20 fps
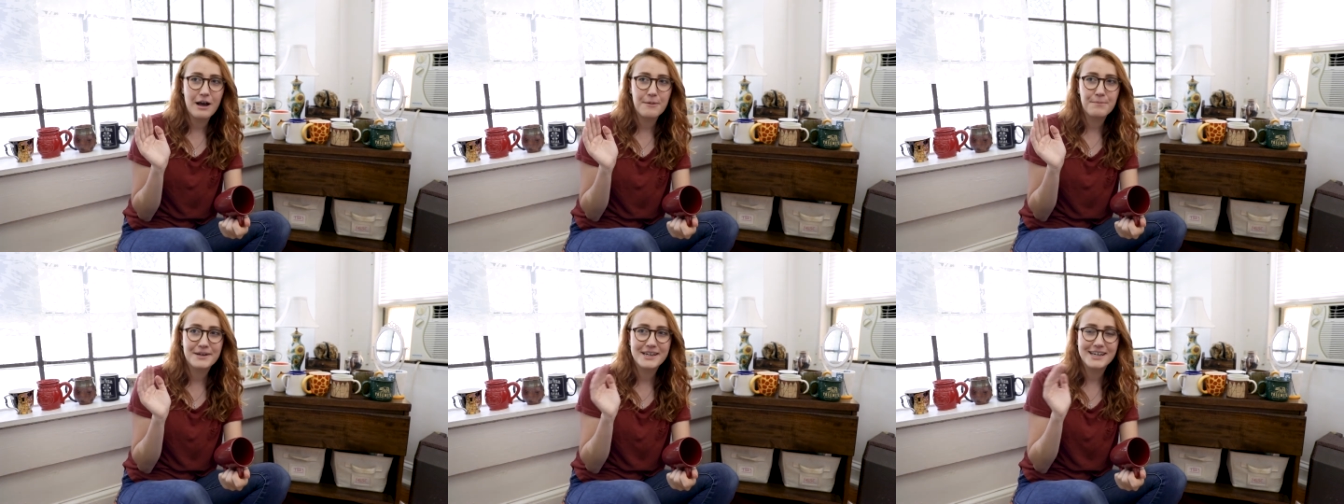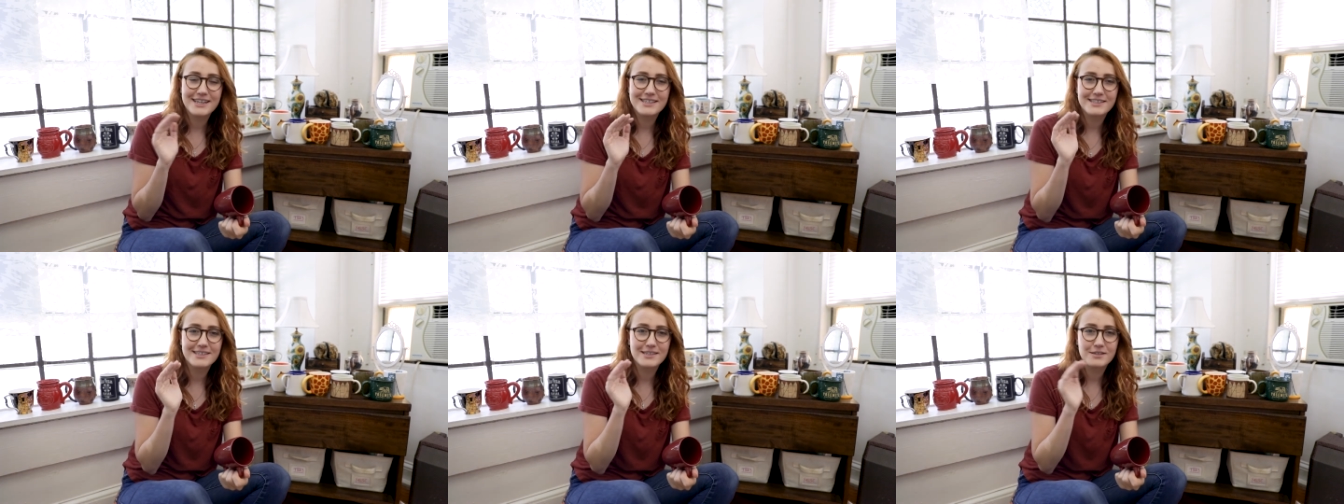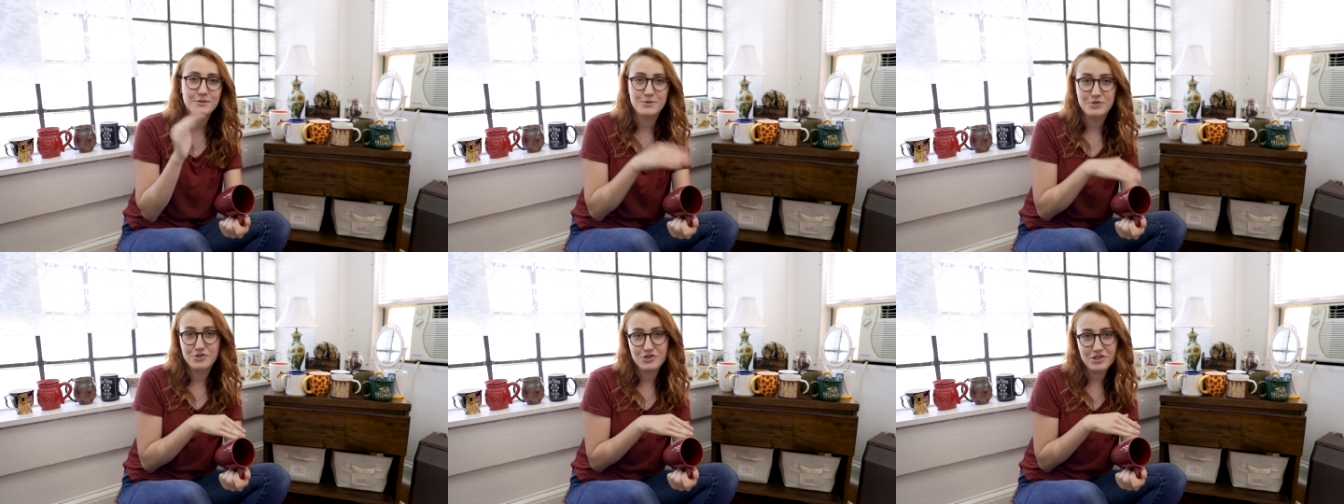because
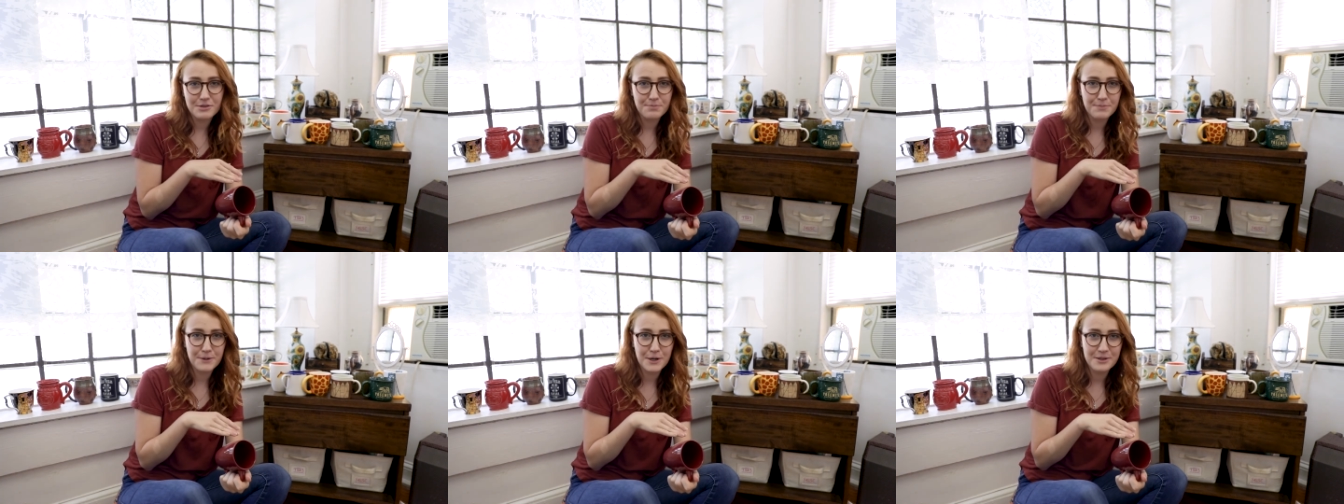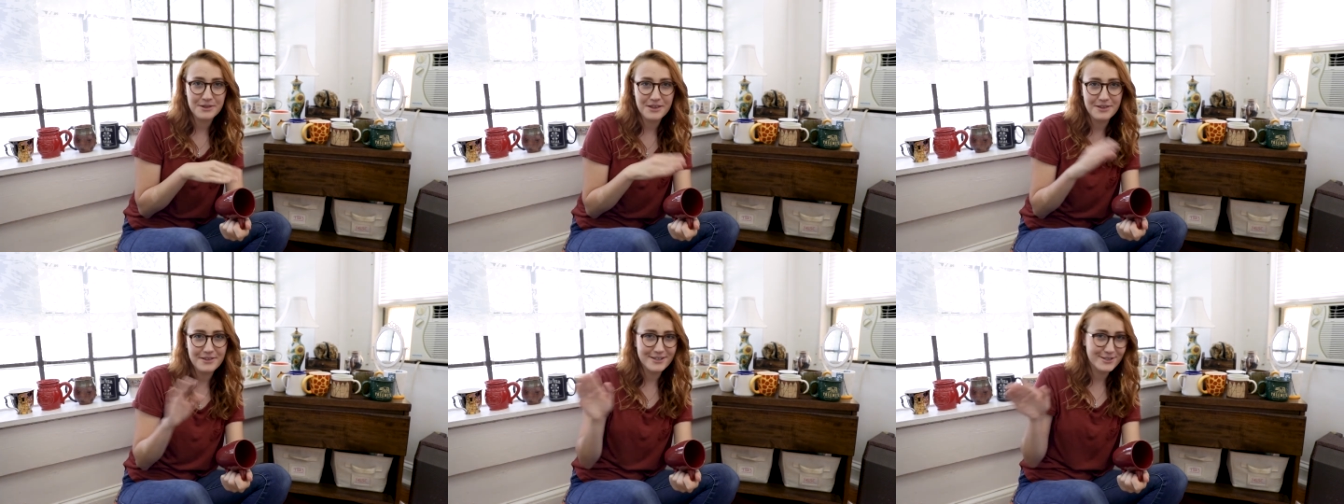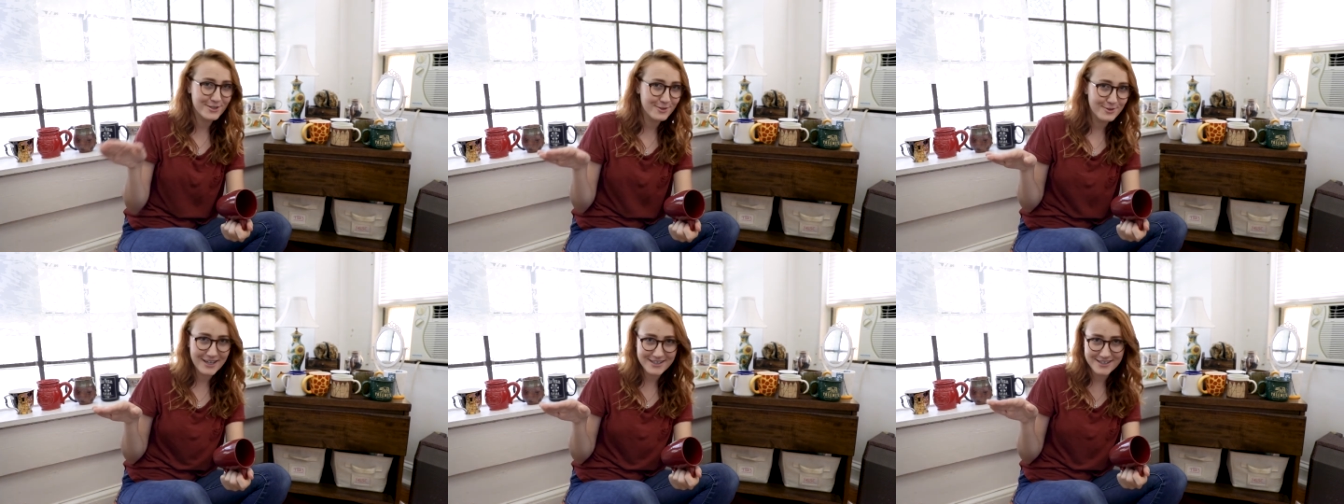this was cheaper than the
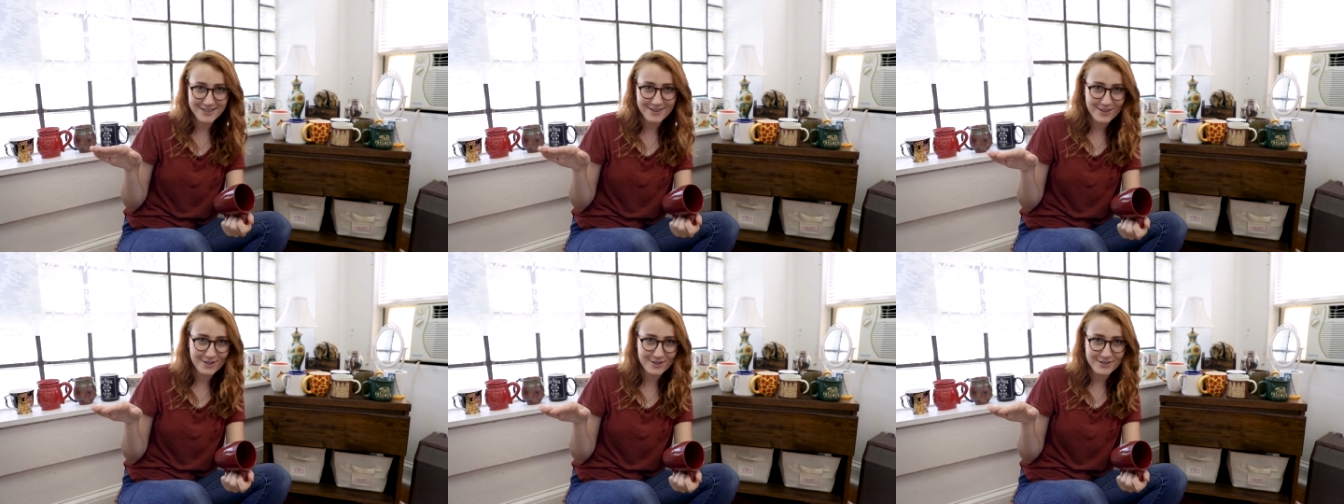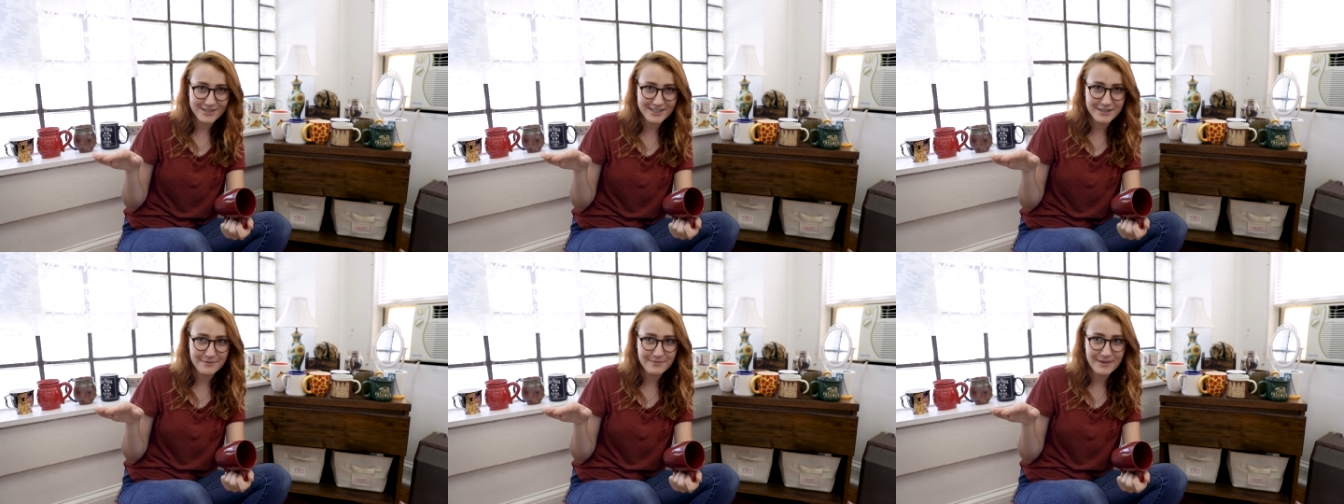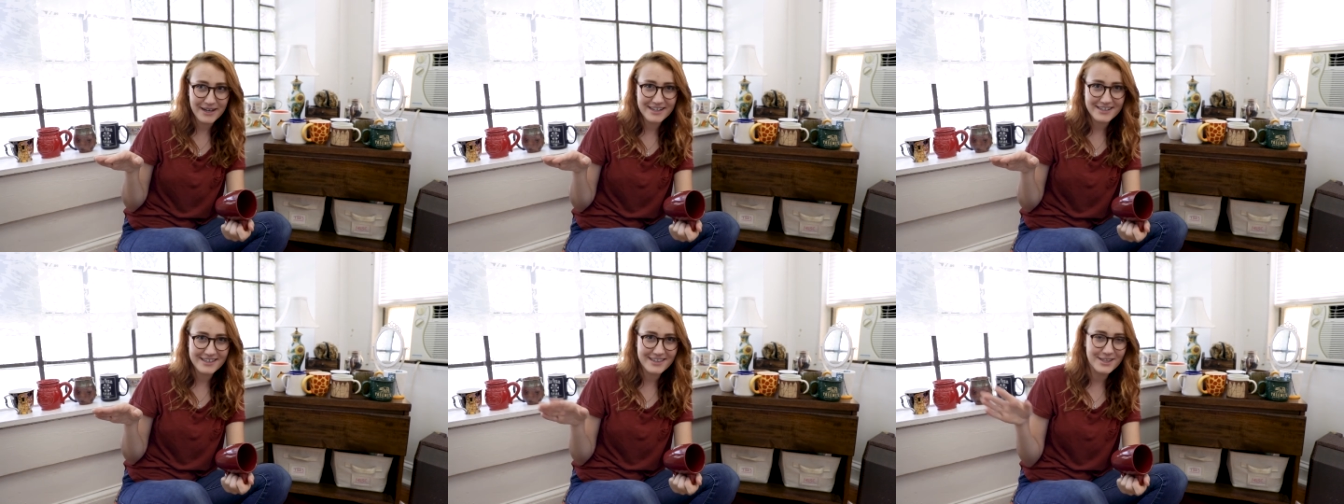2013
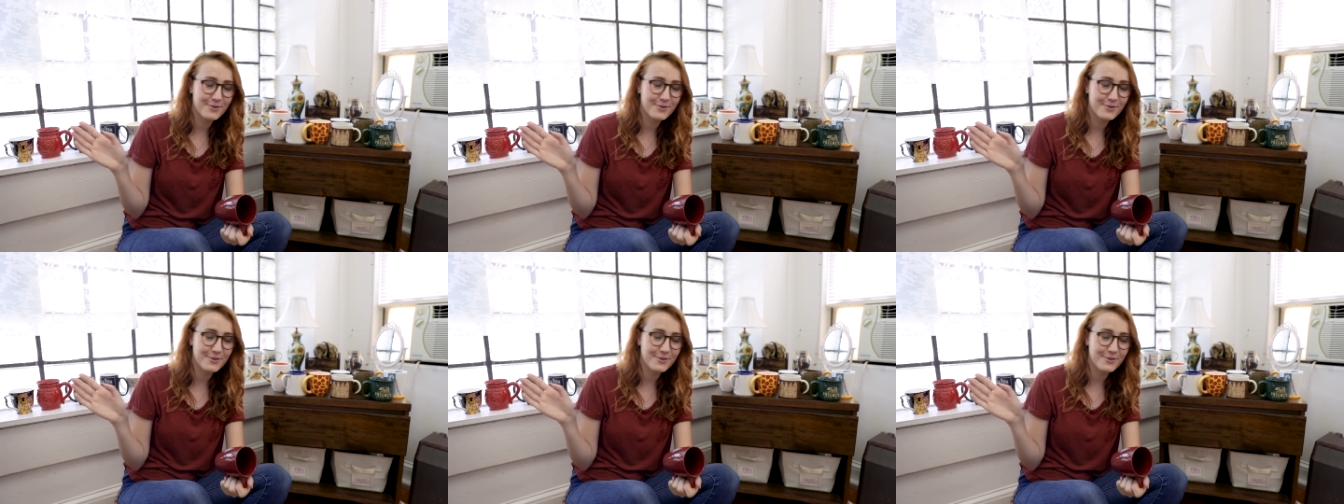mug.